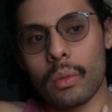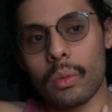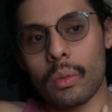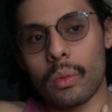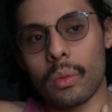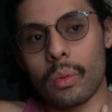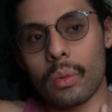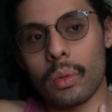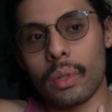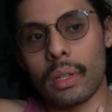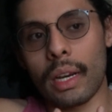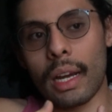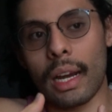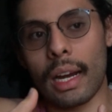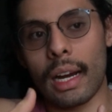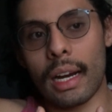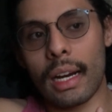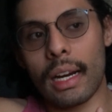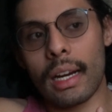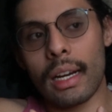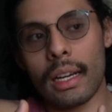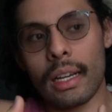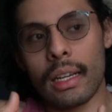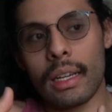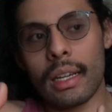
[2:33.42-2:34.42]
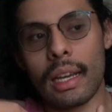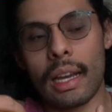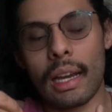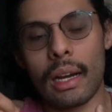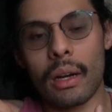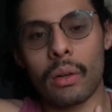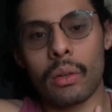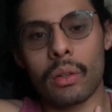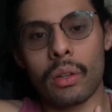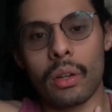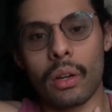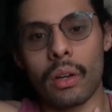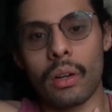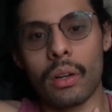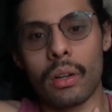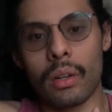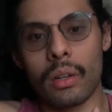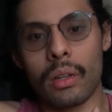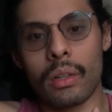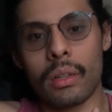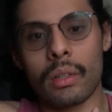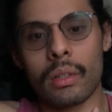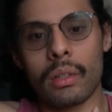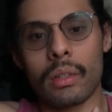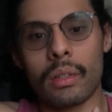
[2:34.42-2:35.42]
when I held
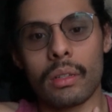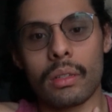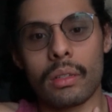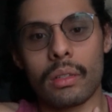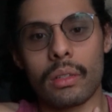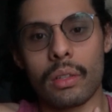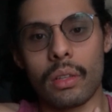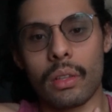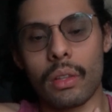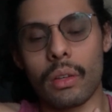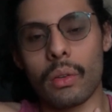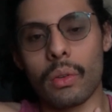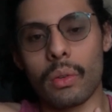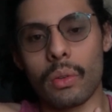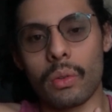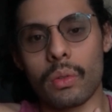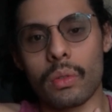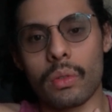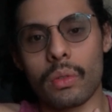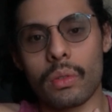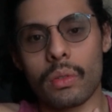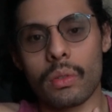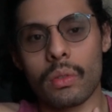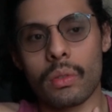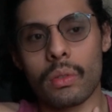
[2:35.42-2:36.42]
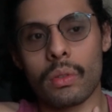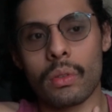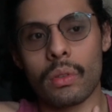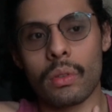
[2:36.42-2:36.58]
on to those